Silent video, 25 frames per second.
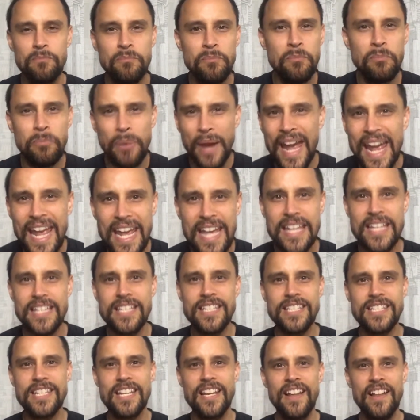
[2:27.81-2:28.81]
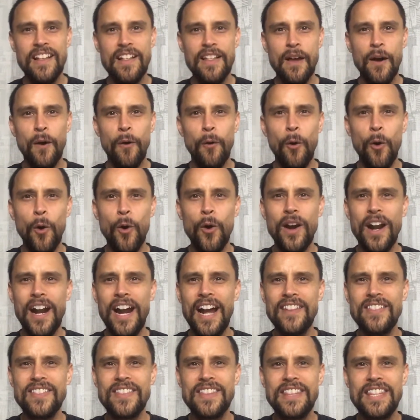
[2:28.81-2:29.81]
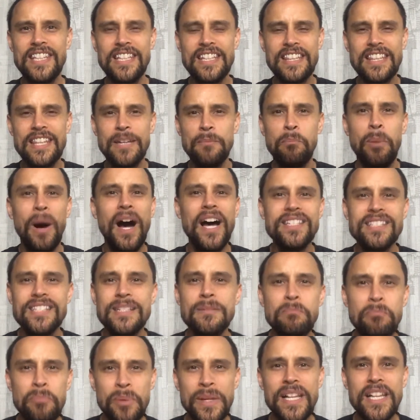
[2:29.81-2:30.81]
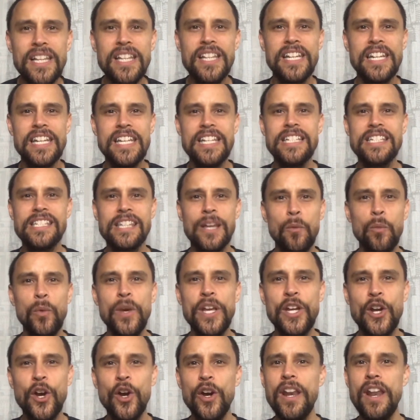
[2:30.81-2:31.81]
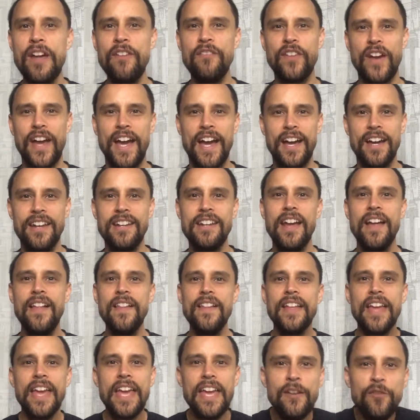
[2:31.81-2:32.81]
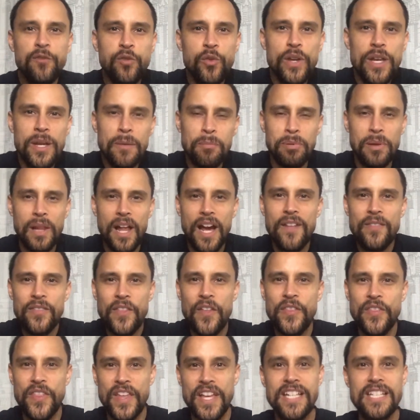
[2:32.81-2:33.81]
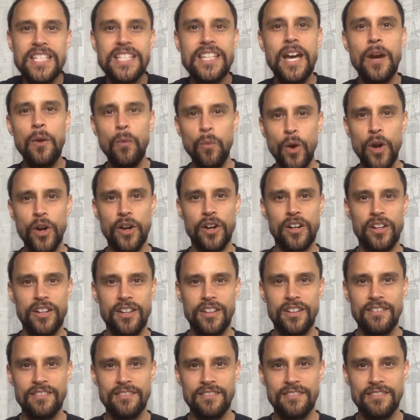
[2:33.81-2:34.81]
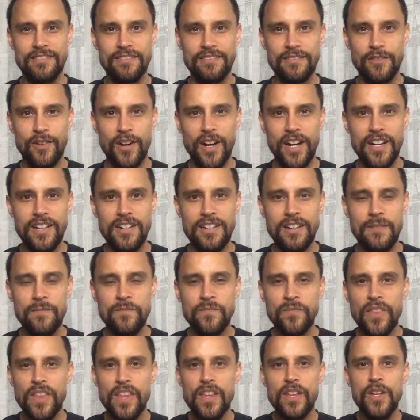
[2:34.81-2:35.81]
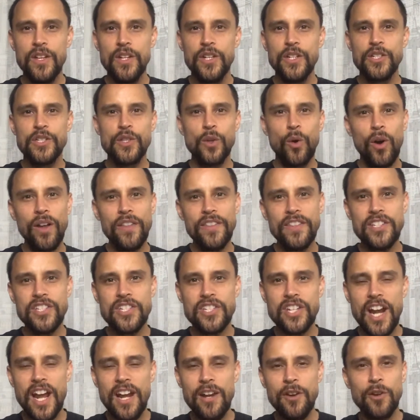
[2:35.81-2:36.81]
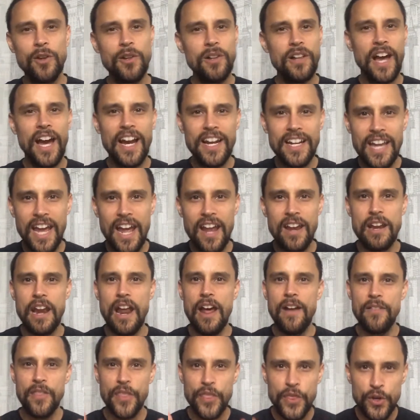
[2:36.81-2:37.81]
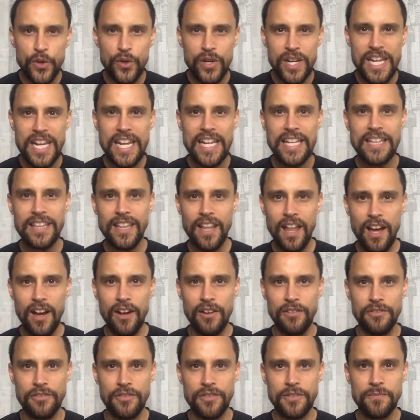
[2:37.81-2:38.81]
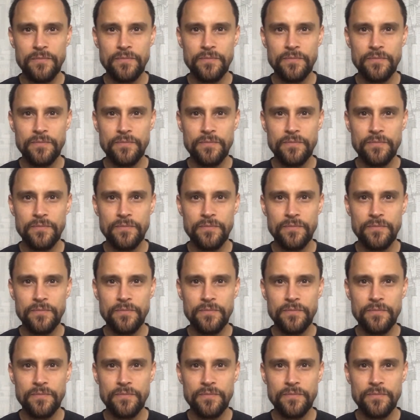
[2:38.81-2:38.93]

pace or at the possibilities that we could have had if we applied the things that work, right? So on this channel, again, 3 in Love.